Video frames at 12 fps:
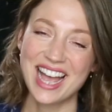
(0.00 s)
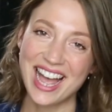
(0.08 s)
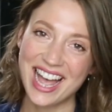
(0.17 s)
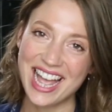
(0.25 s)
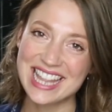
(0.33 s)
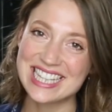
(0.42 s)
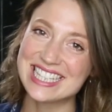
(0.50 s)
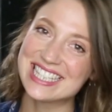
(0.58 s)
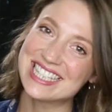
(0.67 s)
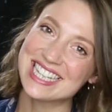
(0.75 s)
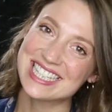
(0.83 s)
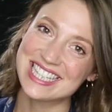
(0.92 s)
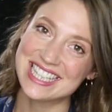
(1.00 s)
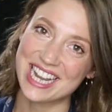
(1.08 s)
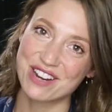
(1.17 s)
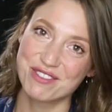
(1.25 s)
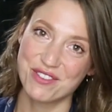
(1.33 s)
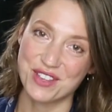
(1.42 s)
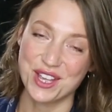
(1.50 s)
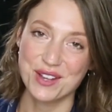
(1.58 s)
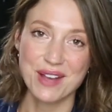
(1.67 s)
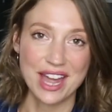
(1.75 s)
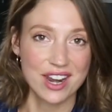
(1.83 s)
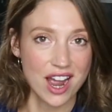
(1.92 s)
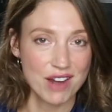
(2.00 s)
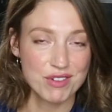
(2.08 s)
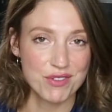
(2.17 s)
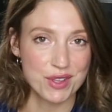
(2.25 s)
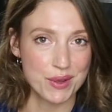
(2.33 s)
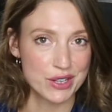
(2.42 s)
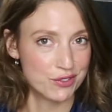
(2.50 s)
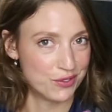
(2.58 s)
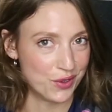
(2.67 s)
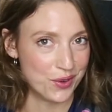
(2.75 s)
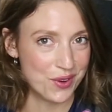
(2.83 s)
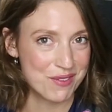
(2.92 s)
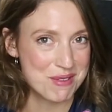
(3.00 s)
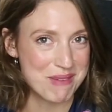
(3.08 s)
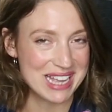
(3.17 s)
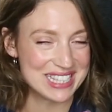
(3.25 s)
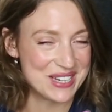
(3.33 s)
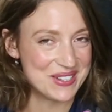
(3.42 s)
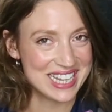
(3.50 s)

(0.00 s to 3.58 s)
Hi, this is the 60 Second Review, and I'm reviewing 4 of the best new